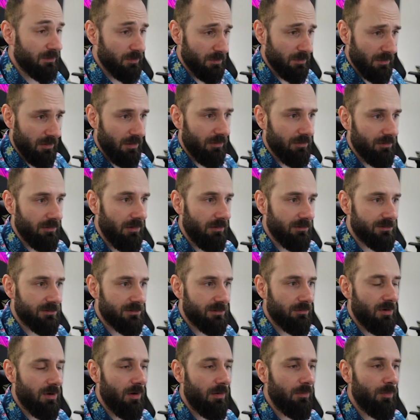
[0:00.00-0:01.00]
Will also
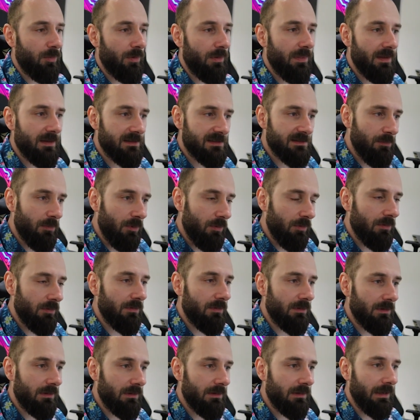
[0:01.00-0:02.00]
come with the small,
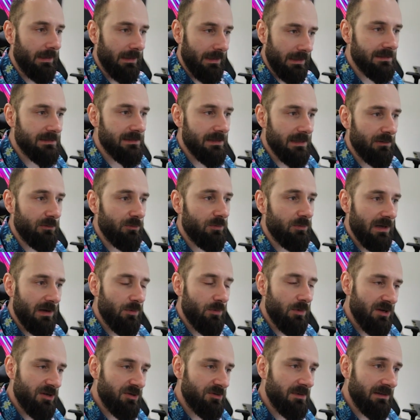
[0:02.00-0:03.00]
like I said,
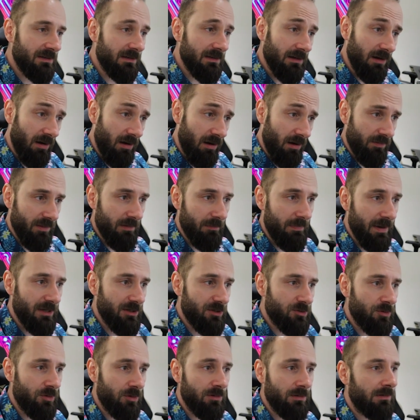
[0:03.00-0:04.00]
rearrangement on the
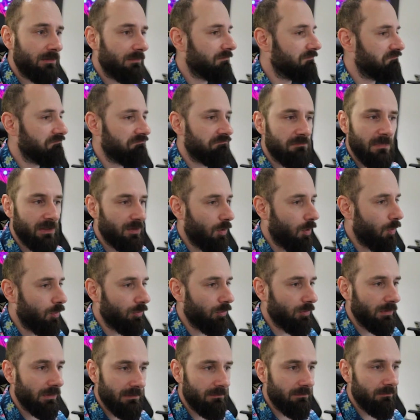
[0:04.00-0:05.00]
Patreon, but
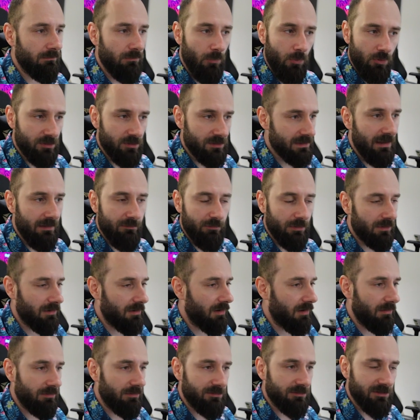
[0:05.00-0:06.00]
only more stuff will
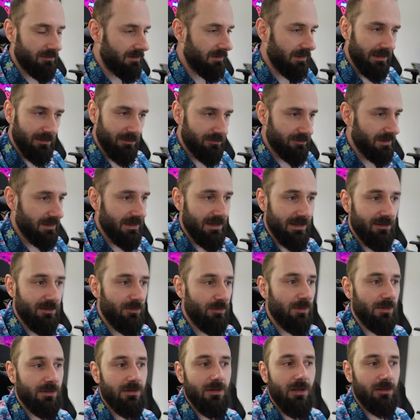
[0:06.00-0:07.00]
come, so like really you
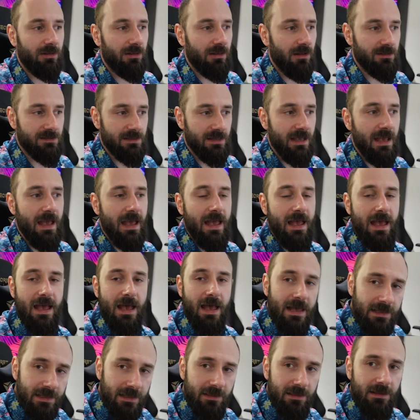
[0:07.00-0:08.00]
will not lost
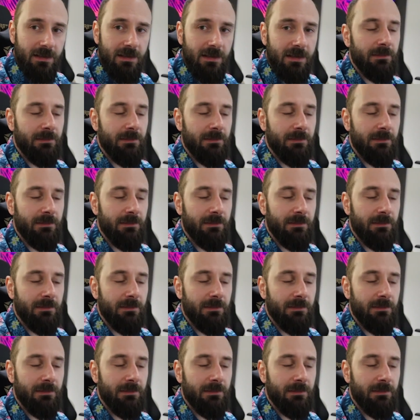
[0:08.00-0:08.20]
anything,